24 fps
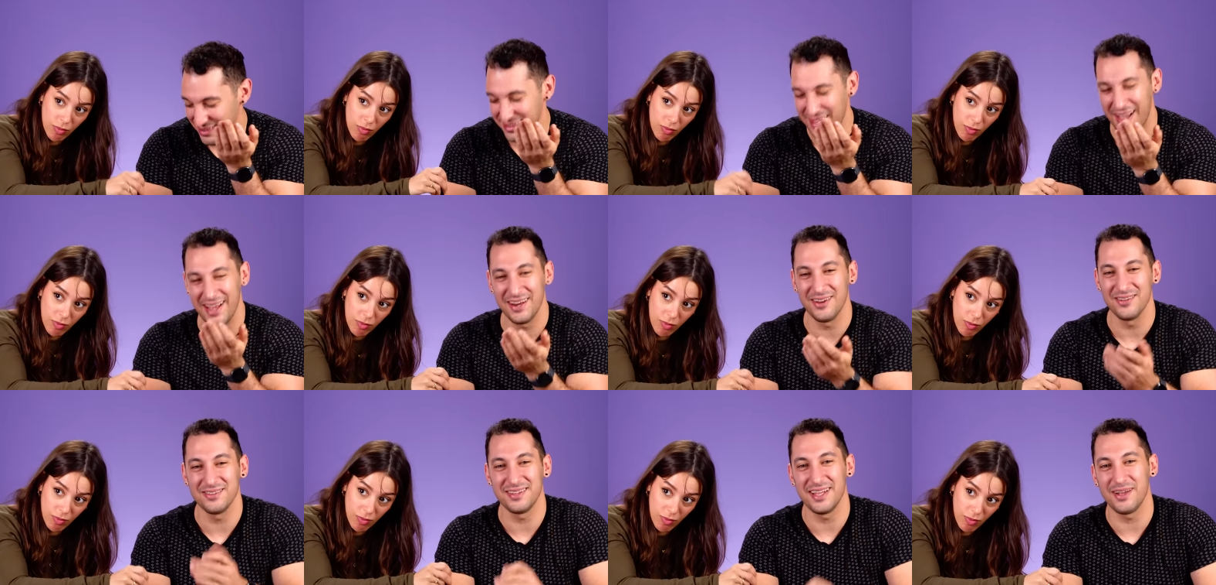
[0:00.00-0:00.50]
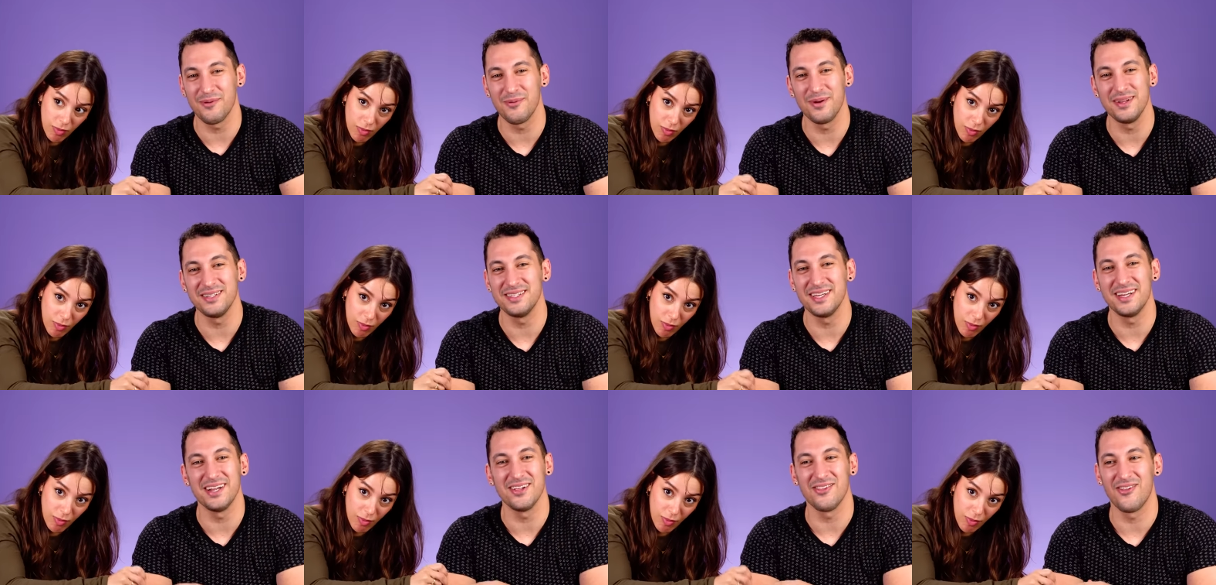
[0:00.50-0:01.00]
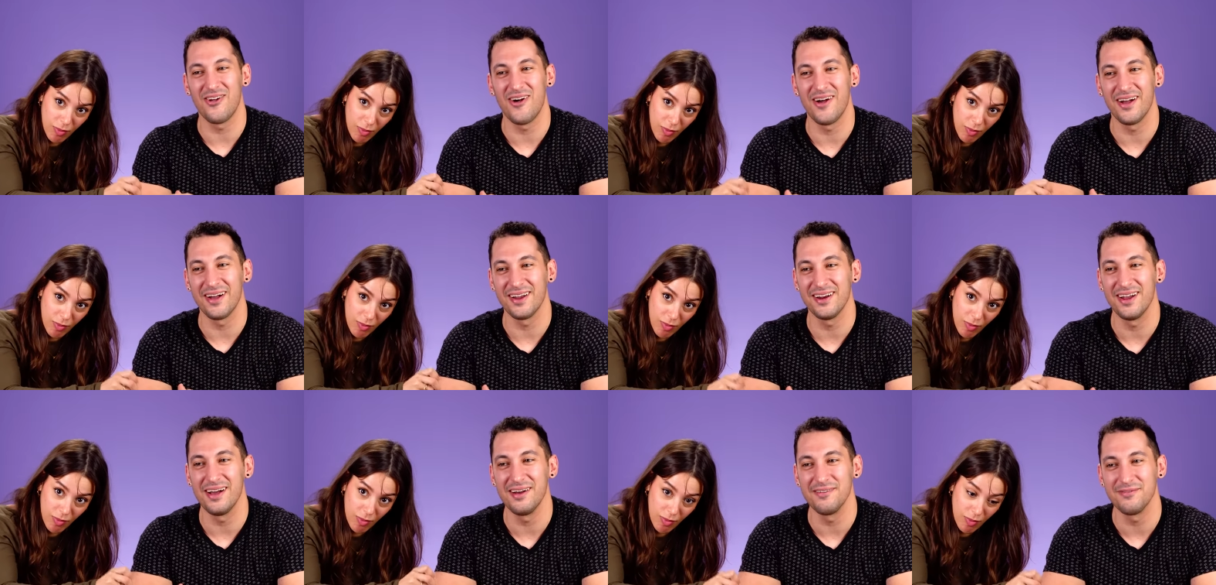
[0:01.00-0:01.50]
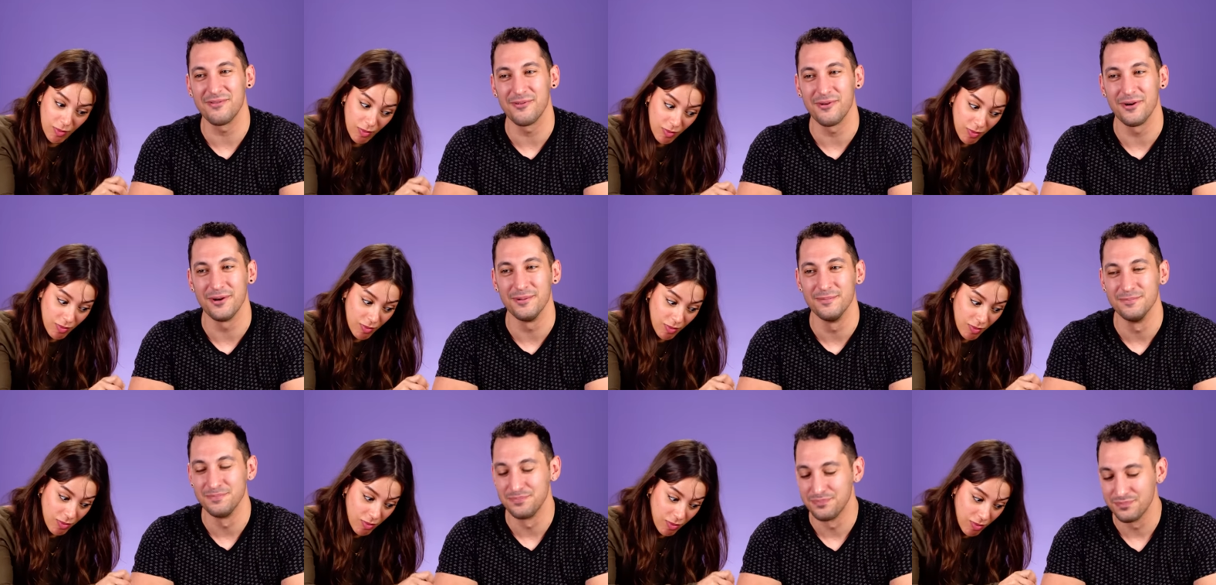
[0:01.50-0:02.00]
Speaker 1: I don't think we did it long enough,
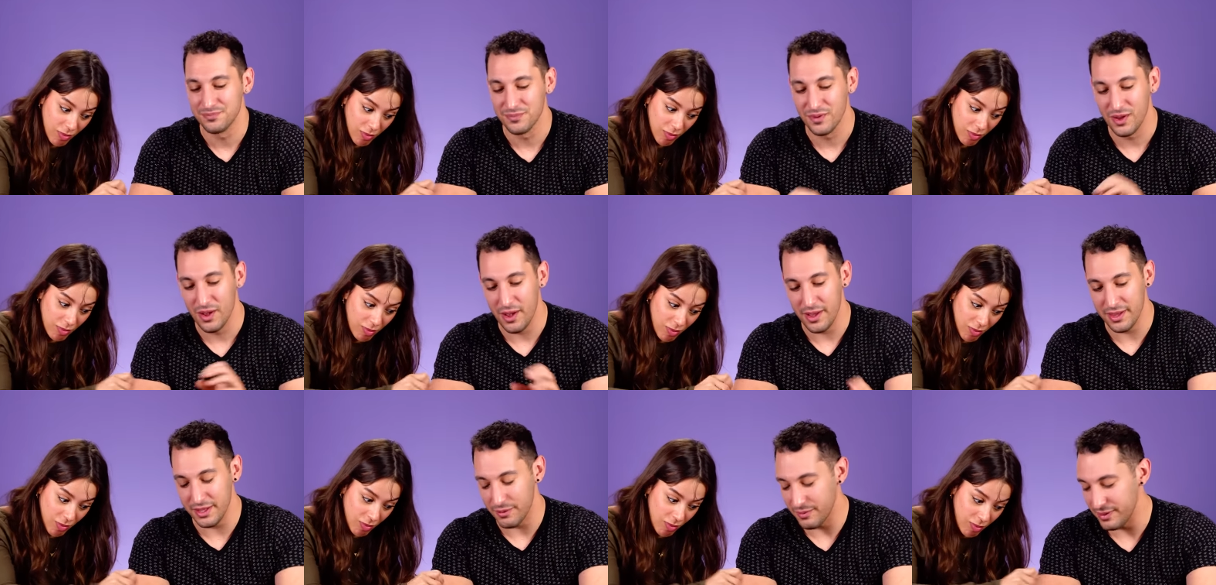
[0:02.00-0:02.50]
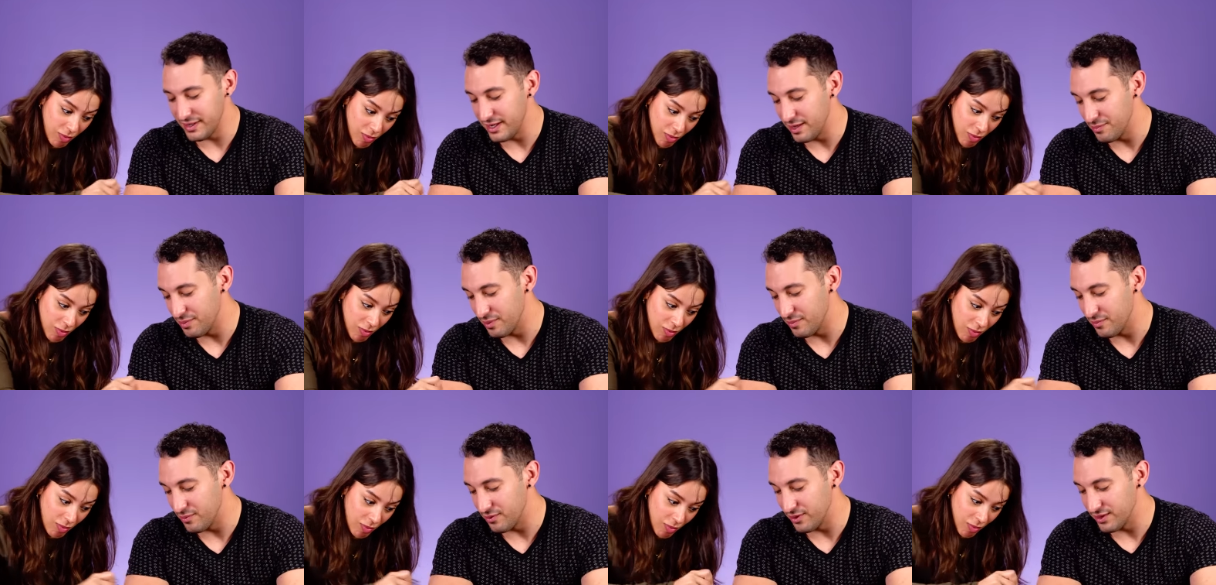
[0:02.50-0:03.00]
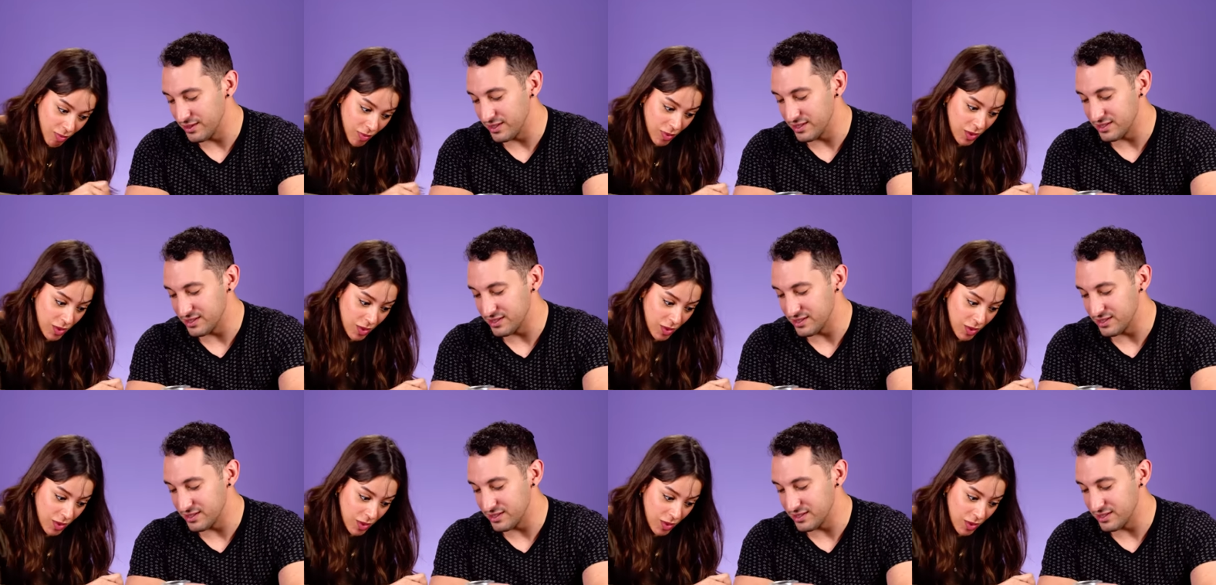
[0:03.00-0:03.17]
or I think we need to put more of